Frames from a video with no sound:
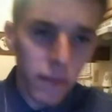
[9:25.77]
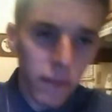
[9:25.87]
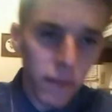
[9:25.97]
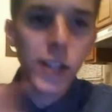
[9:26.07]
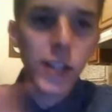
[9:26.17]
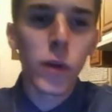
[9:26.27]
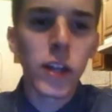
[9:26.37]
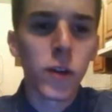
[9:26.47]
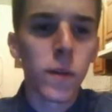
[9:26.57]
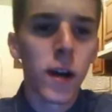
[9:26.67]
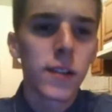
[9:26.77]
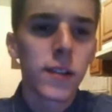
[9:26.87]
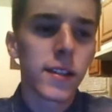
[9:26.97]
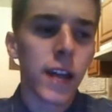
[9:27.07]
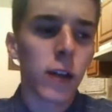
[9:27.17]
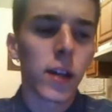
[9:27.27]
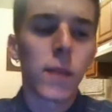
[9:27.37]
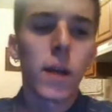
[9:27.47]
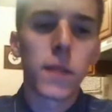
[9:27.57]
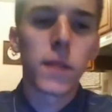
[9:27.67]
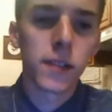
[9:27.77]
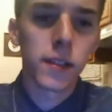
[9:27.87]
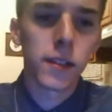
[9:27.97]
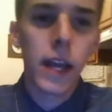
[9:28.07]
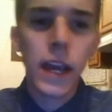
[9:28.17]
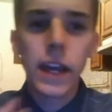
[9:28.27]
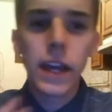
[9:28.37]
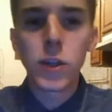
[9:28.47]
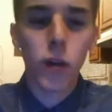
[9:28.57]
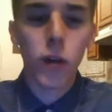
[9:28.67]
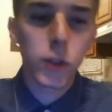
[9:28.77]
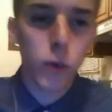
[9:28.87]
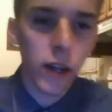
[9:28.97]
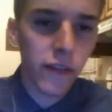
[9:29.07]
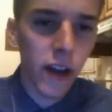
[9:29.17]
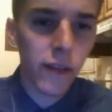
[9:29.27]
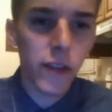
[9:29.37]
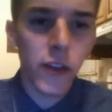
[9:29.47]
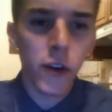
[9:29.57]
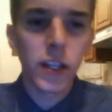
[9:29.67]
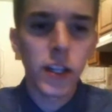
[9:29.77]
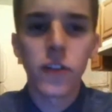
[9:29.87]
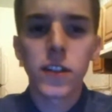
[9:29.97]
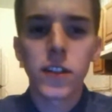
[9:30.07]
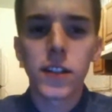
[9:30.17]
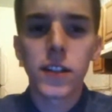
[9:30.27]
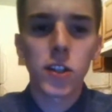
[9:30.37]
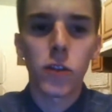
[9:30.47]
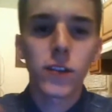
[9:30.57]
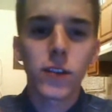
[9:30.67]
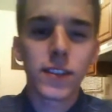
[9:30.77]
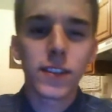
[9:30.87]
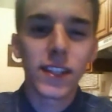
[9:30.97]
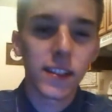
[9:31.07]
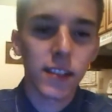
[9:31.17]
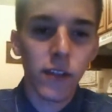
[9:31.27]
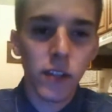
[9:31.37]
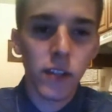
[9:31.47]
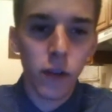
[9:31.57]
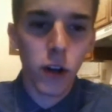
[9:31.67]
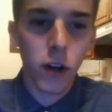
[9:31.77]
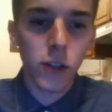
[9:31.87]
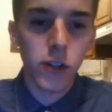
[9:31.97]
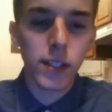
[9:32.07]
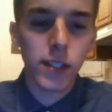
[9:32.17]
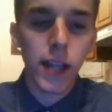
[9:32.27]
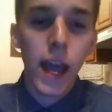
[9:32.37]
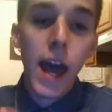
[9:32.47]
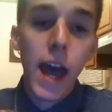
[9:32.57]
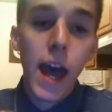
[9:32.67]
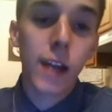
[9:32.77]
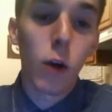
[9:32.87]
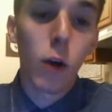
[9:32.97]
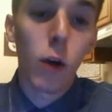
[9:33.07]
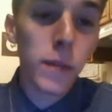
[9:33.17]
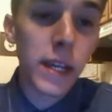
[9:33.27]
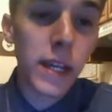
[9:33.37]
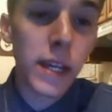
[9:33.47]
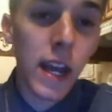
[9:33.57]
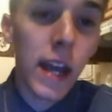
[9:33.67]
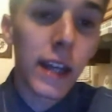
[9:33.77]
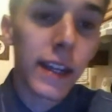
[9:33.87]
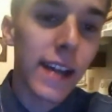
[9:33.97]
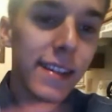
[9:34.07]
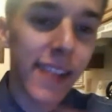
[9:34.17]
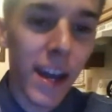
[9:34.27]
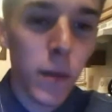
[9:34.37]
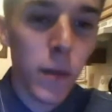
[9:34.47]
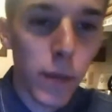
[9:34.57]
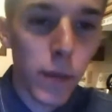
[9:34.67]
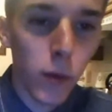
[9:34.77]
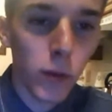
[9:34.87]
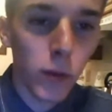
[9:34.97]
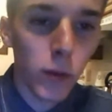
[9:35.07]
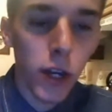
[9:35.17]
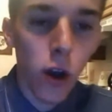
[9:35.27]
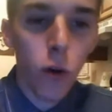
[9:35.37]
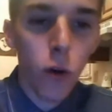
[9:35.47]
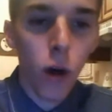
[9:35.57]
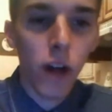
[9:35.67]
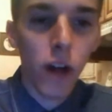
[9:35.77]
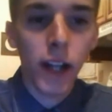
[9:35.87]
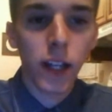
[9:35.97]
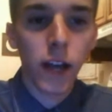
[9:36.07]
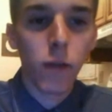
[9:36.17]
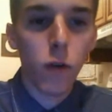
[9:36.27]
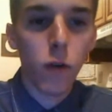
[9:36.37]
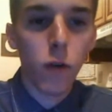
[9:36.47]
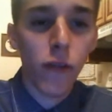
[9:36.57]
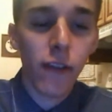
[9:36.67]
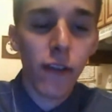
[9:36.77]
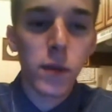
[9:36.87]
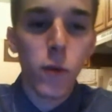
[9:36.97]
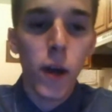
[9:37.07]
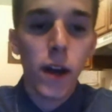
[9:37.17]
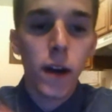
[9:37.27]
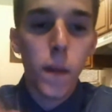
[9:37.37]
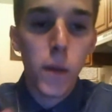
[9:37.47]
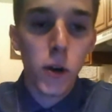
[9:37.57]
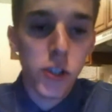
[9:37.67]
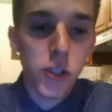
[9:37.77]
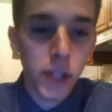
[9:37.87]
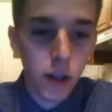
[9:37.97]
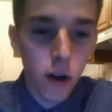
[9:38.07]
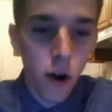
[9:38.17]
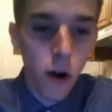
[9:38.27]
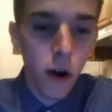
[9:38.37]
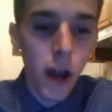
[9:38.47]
in 23 months, it's now led my business into around 25 to 30 different states, around 6 to 7 different countries. Has helped me get 10 people to the car qualified level. 5 of the people ended up purchasing a car.